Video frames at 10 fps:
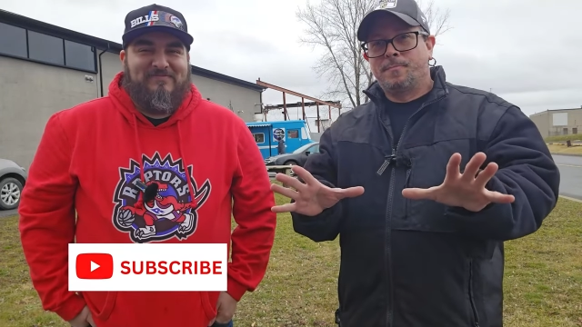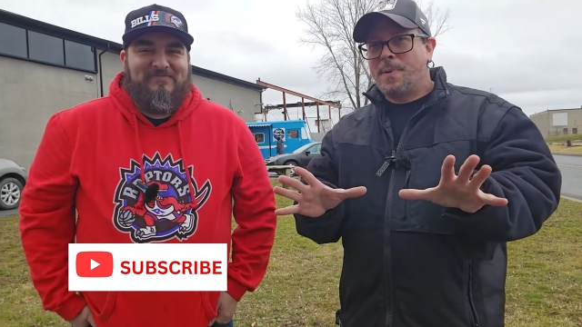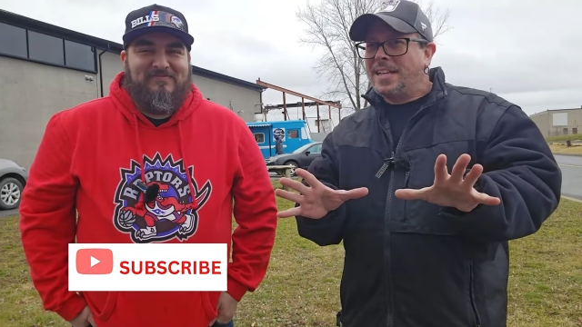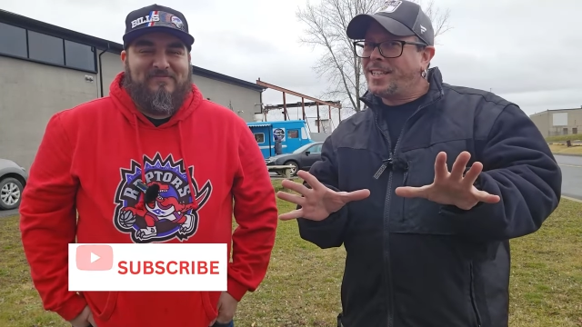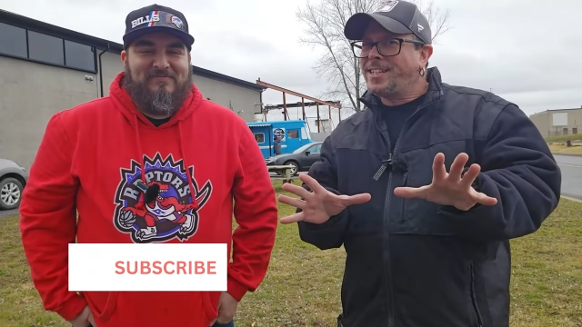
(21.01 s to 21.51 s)

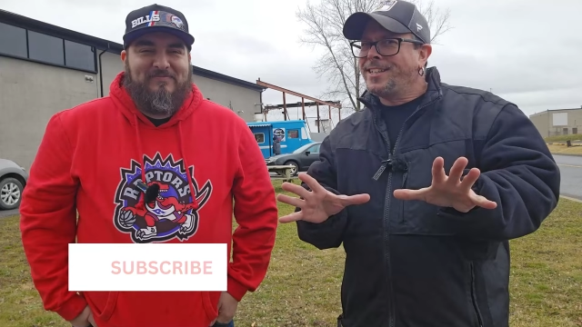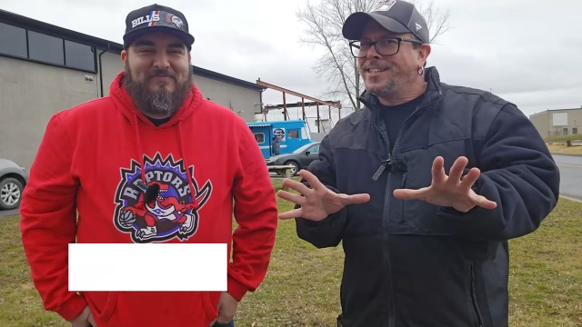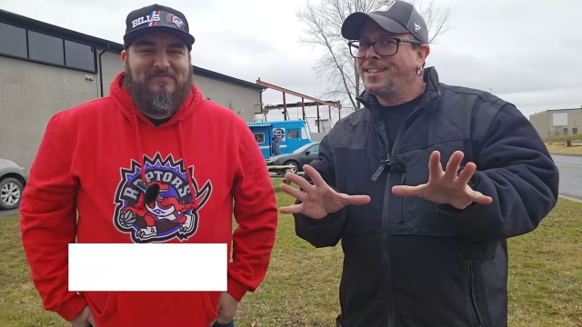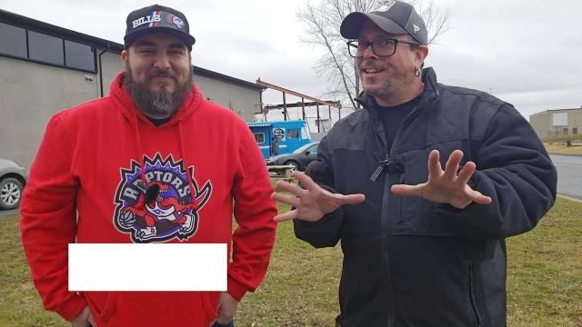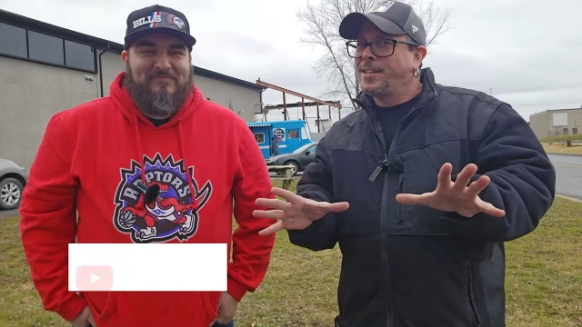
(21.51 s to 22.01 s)
Speaker 1: Basically,
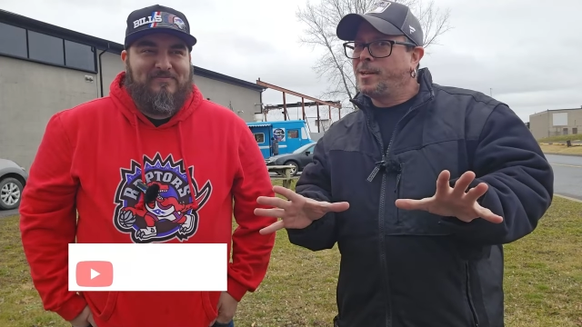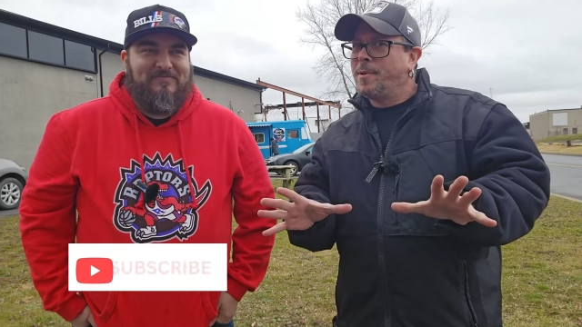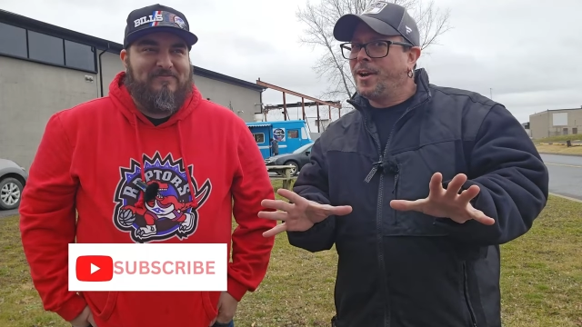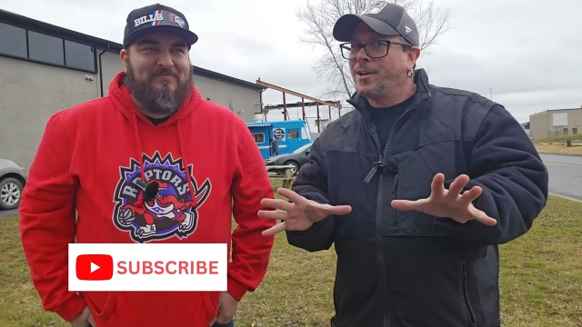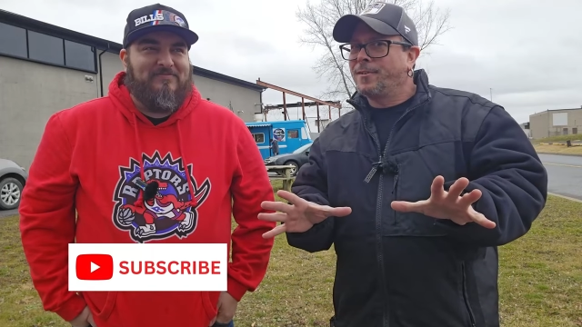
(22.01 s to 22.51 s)
he's like the
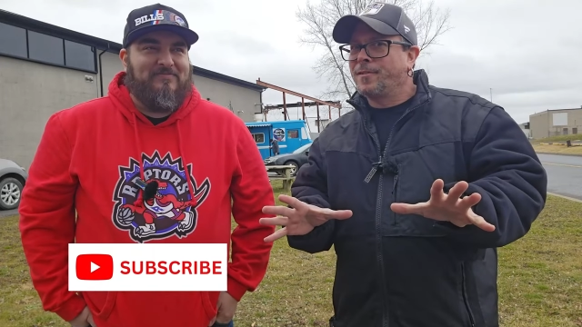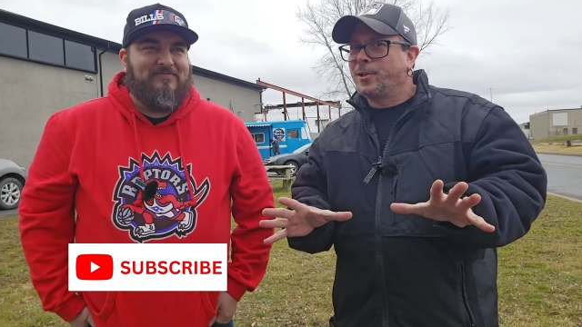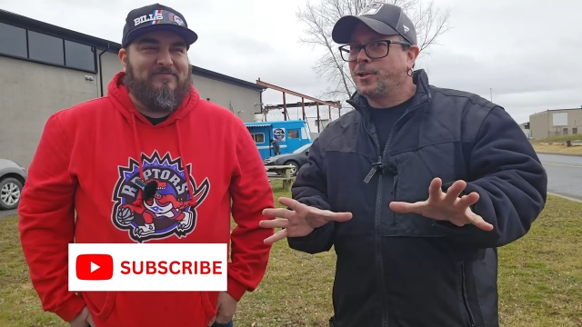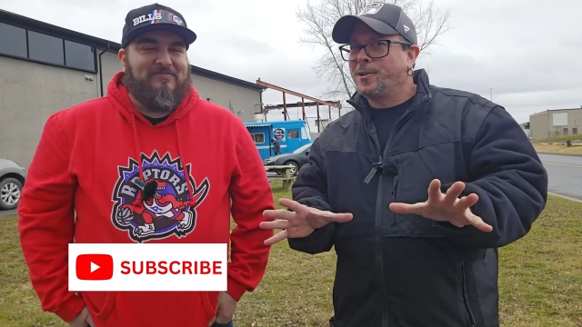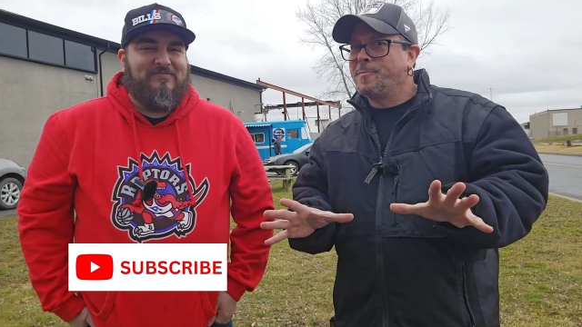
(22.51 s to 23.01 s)
American
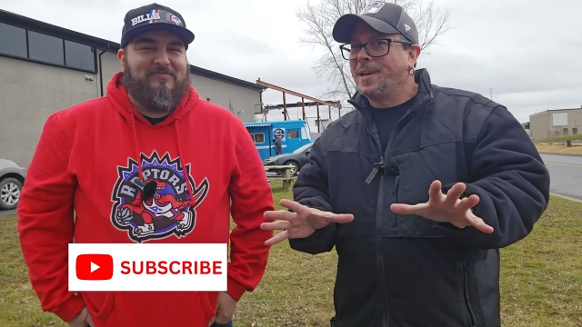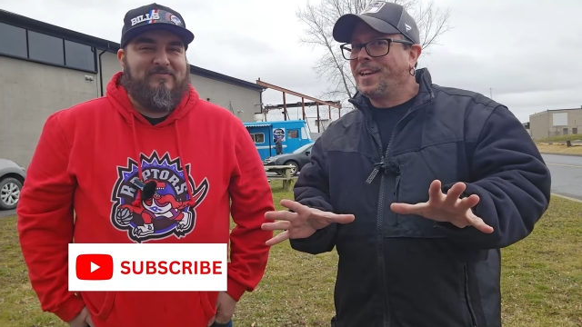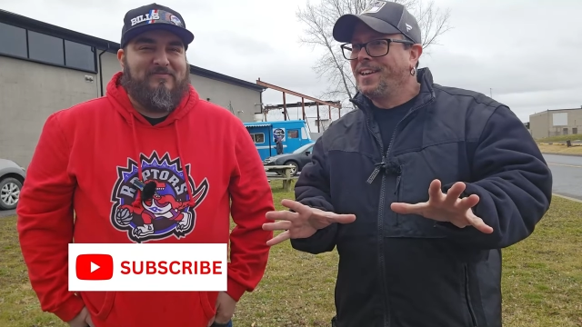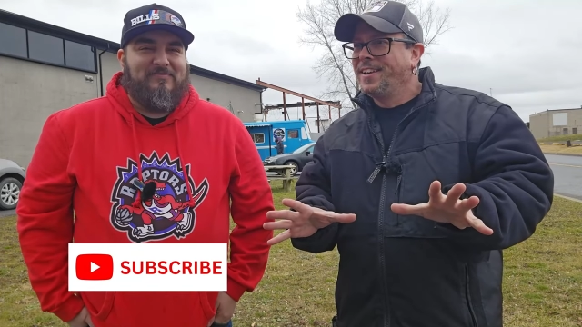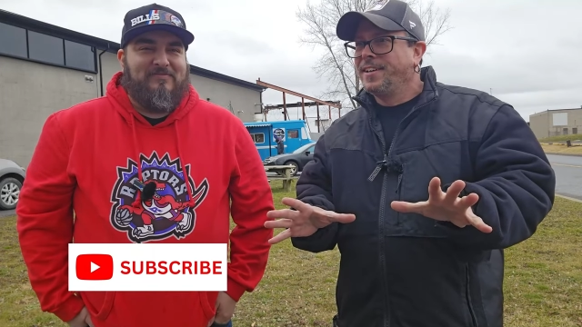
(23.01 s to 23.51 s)
version of me.
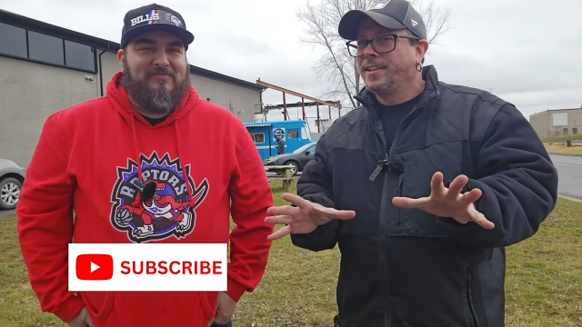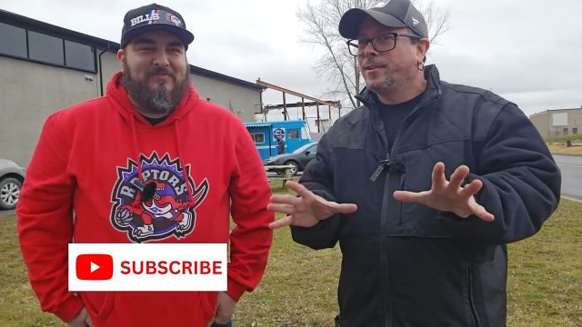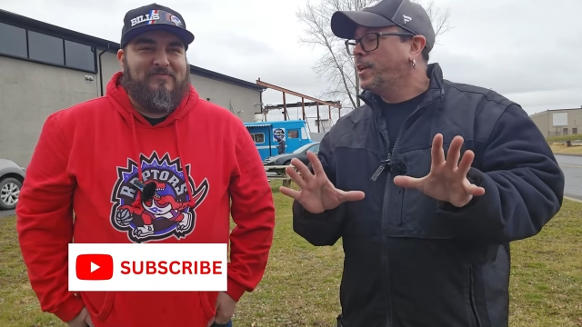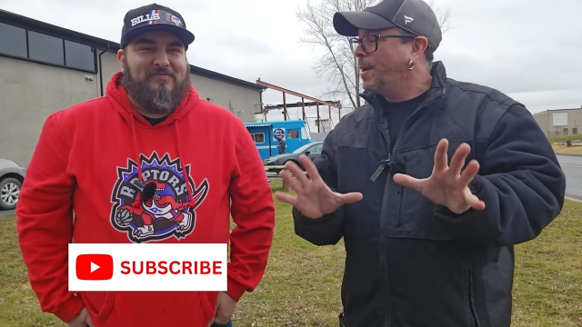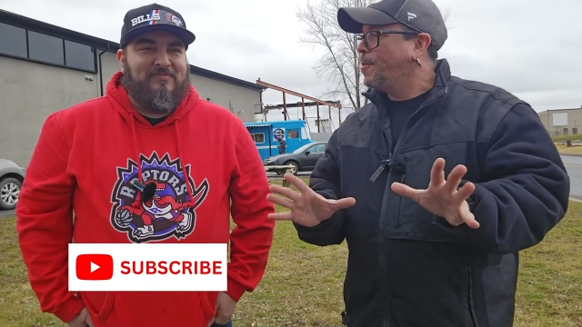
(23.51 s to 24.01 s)

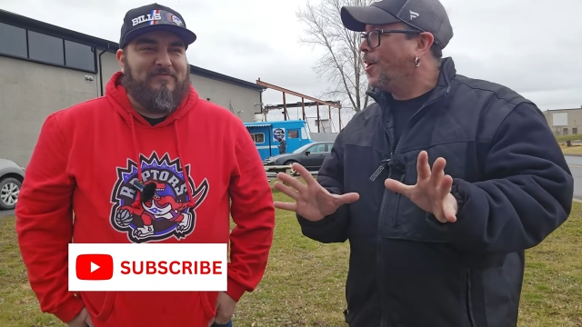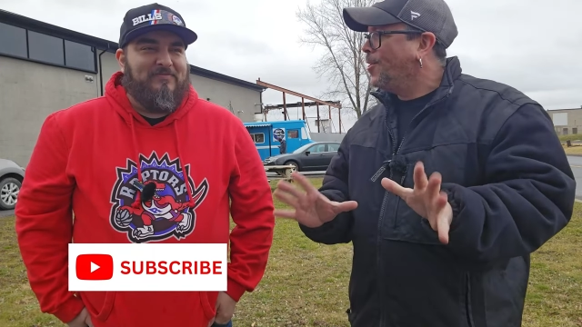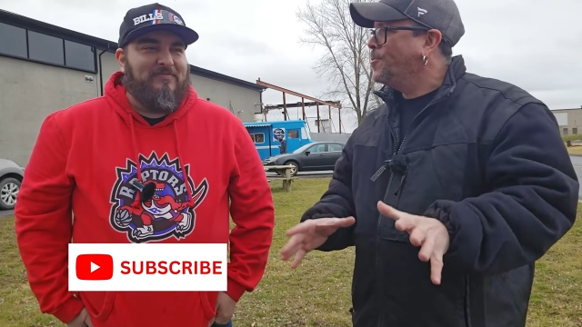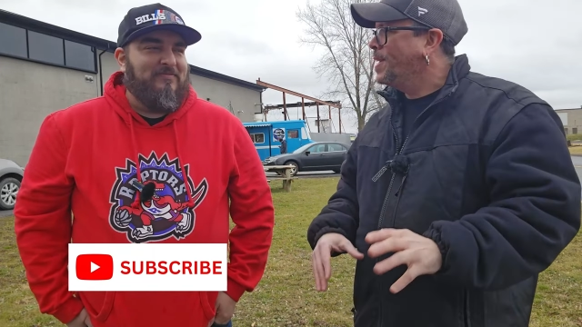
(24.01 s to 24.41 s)
You came all the